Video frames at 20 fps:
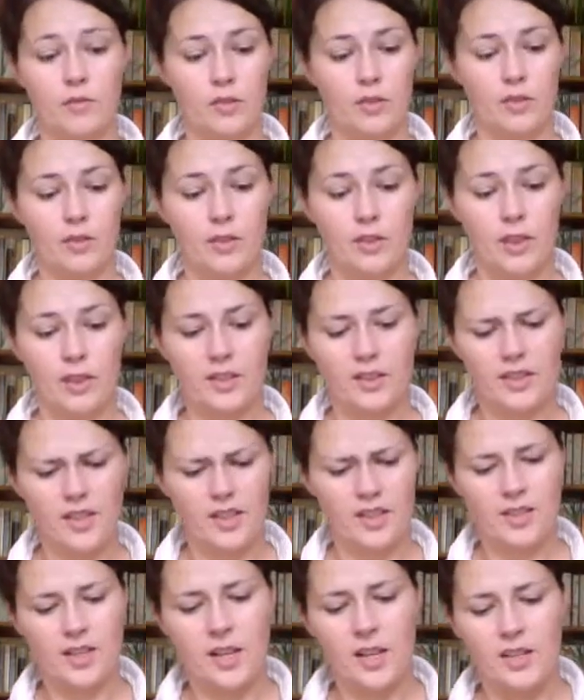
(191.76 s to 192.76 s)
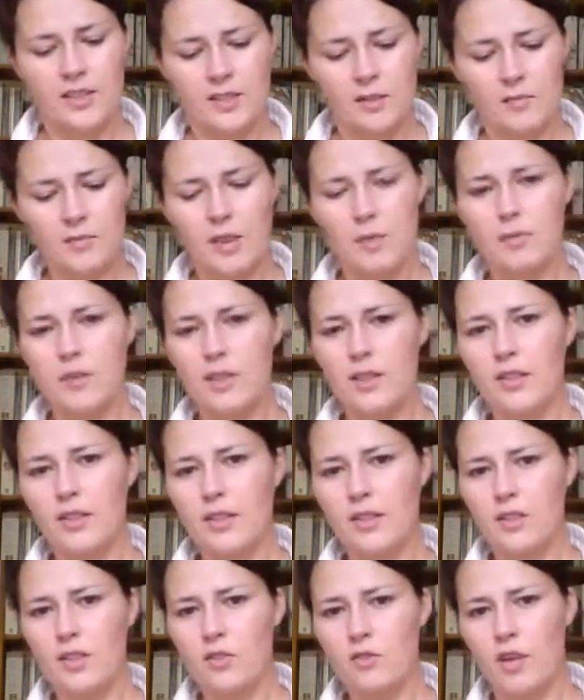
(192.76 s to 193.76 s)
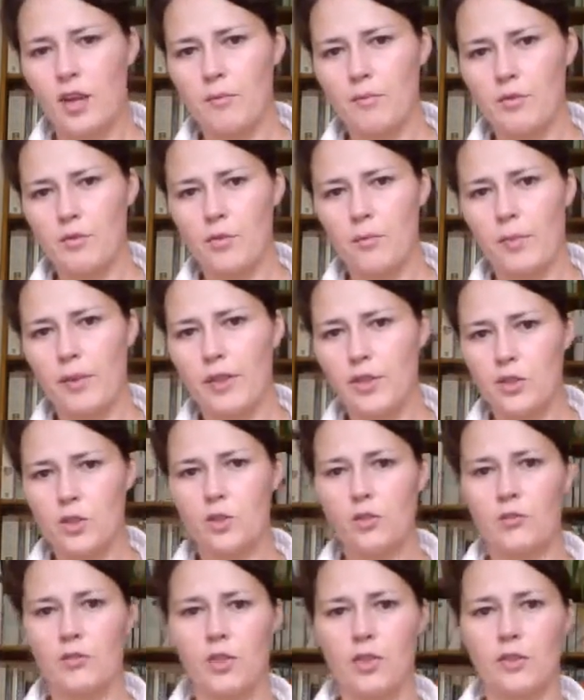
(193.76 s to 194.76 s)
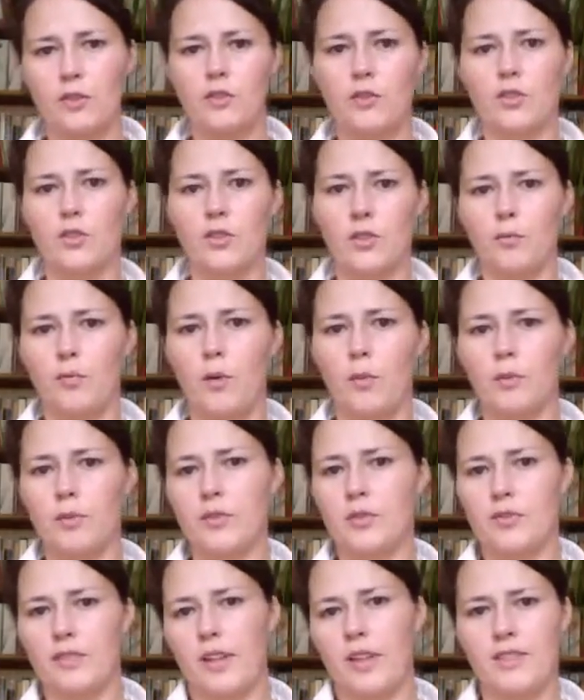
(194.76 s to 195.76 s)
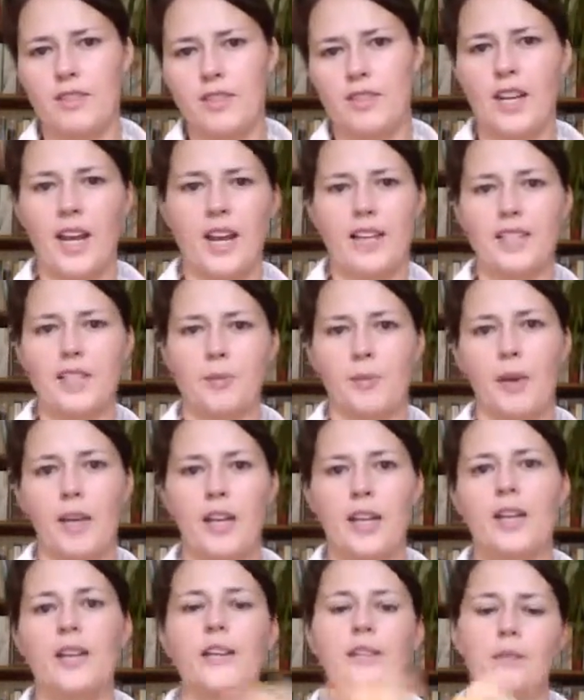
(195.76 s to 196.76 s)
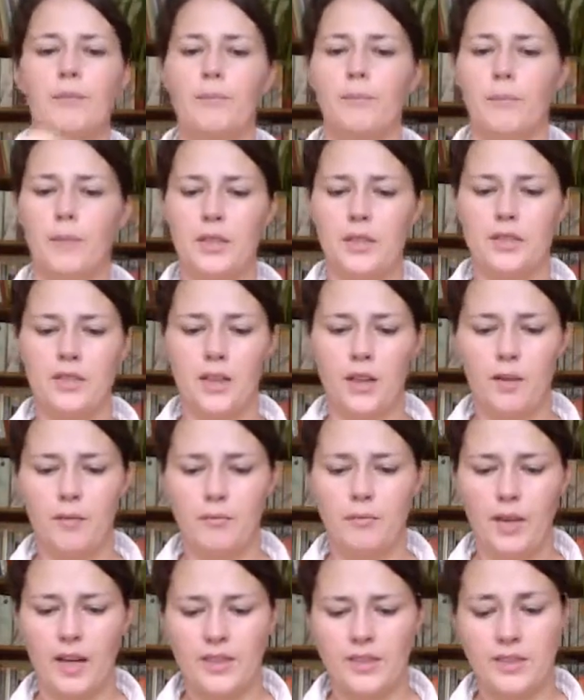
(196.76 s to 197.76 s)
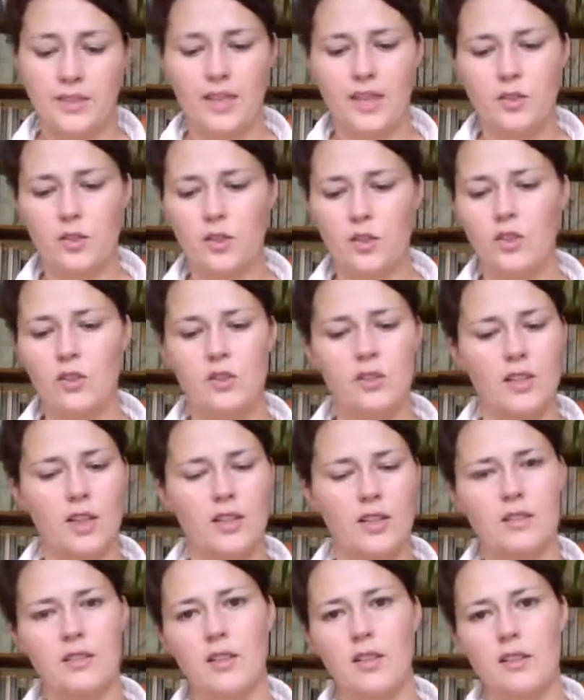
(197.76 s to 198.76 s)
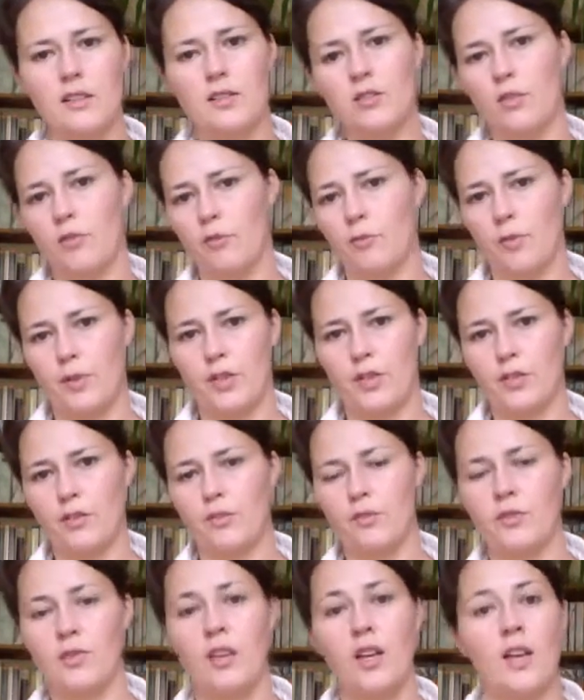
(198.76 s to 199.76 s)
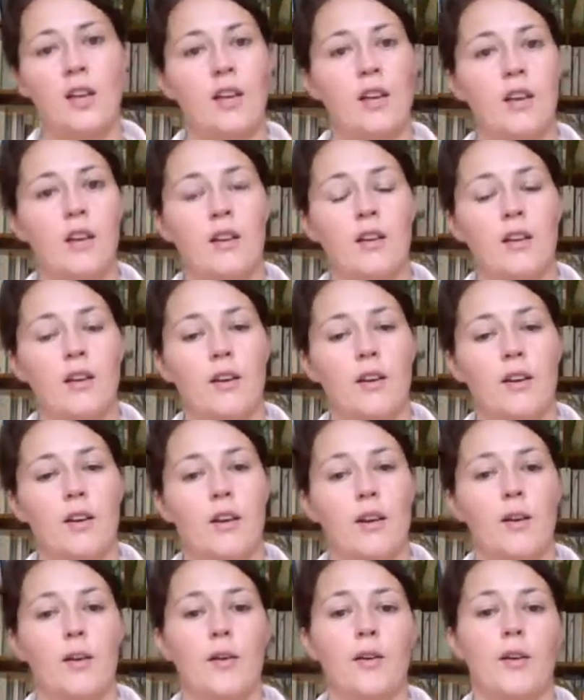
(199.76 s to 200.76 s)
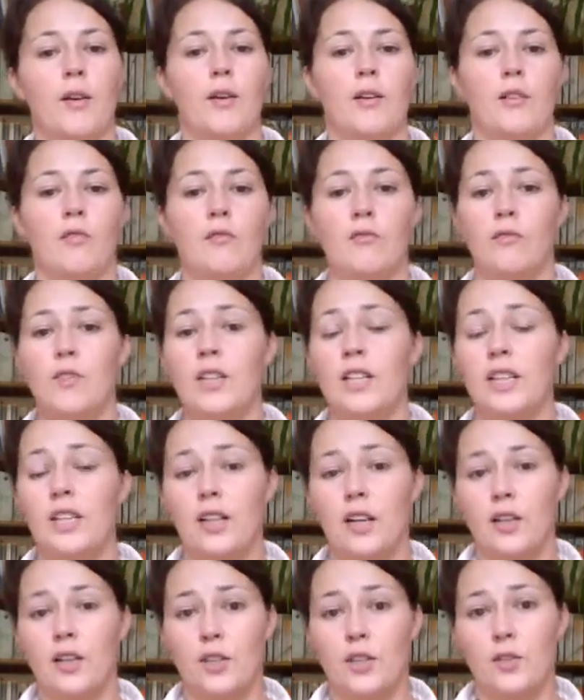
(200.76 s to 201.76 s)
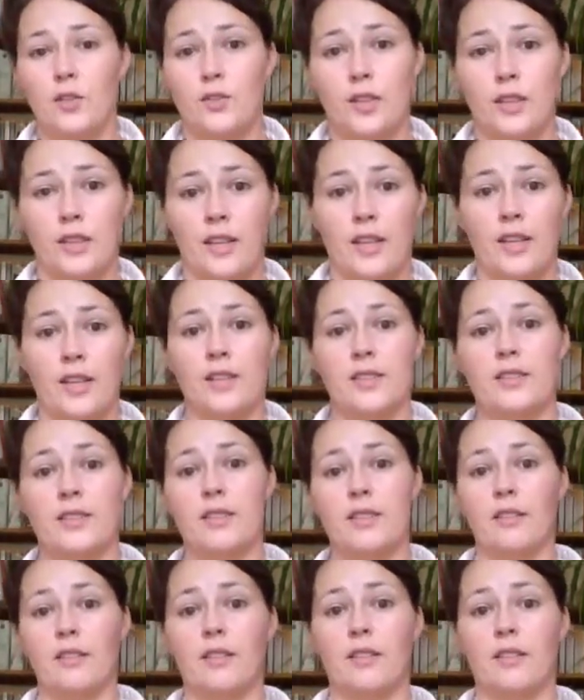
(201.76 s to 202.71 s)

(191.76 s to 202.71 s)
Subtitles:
good nice size. Sometimes I think the straps are a bit too loose because it wobbles around in your hand a bit, but as I said, it's a good size, nice soft bristles. Really like using this.